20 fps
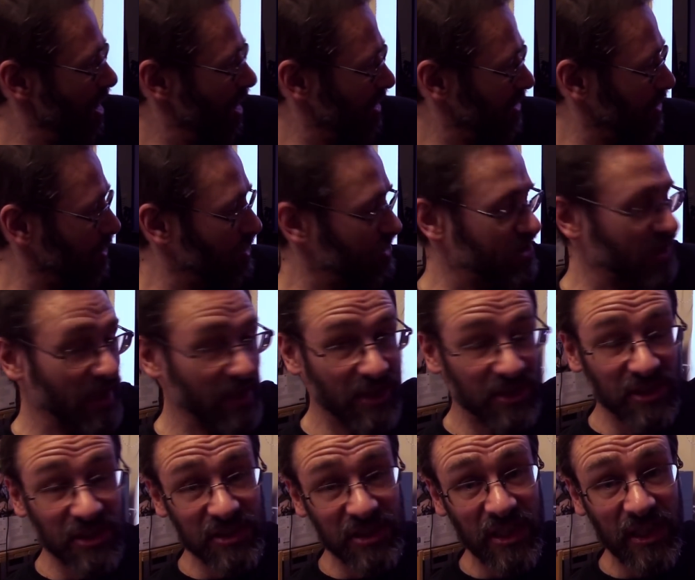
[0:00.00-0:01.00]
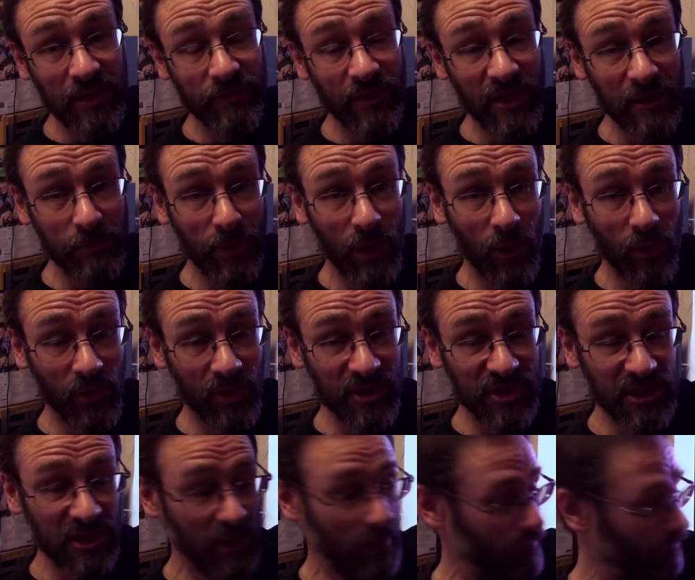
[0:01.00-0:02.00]
I use that as a TV
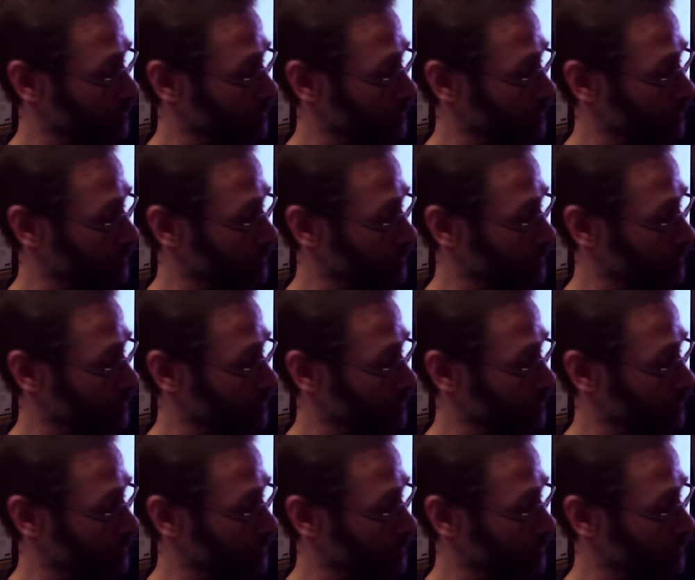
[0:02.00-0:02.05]
box.